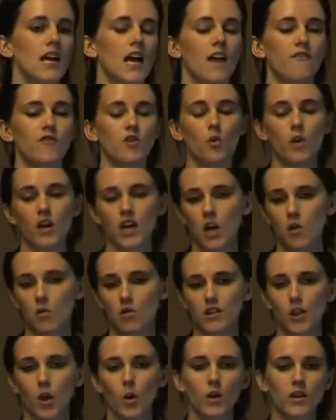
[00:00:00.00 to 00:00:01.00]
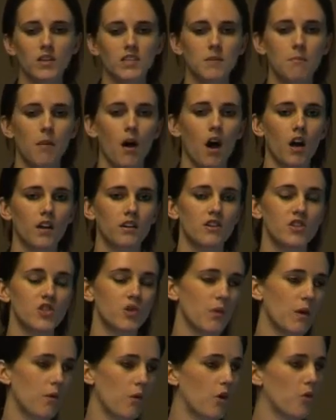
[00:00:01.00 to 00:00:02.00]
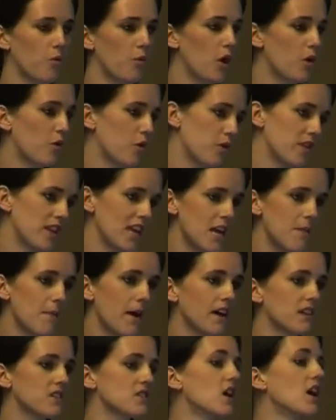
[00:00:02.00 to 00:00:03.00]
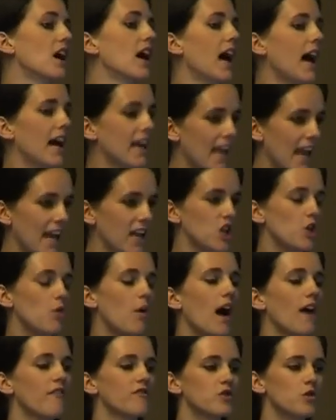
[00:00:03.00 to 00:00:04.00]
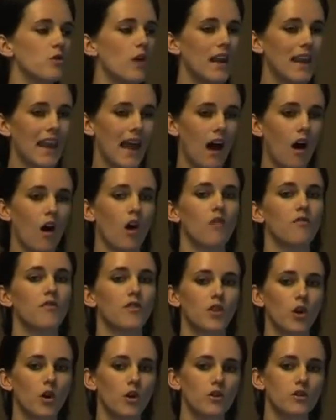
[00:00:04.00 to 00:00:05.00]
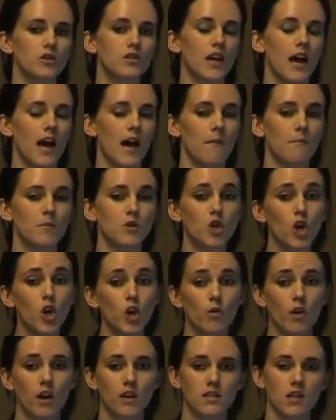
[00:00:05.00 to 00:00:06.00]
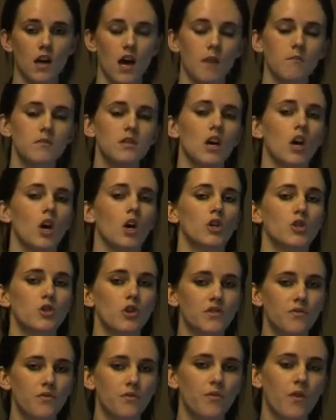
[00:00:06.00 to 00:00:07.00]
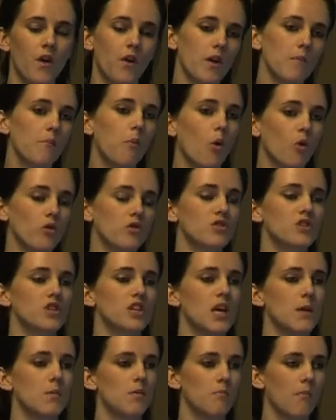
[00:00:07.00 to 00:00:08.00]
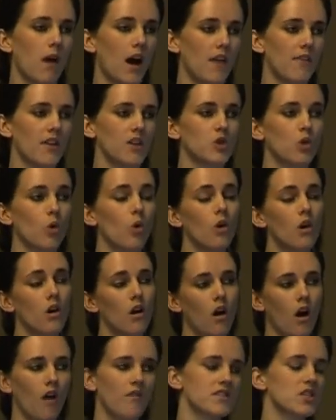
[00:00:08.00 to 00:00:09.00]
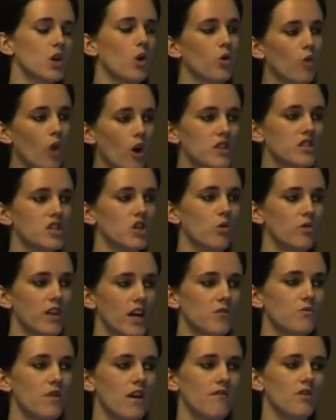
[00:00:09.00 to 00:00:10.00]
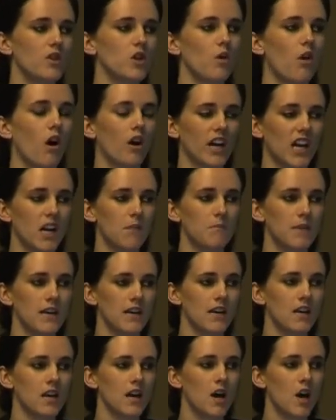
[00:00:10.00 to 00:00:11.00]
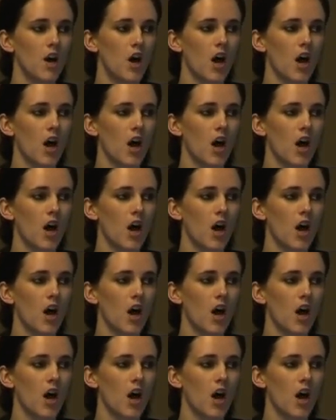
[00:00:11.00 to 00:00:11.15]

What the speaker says: If you're working with loyalty partners, so we work with eBucks, again, you have to allow for those turnaround times. So it's very important to keep in mind that obviously your gross and your net revenue are going to be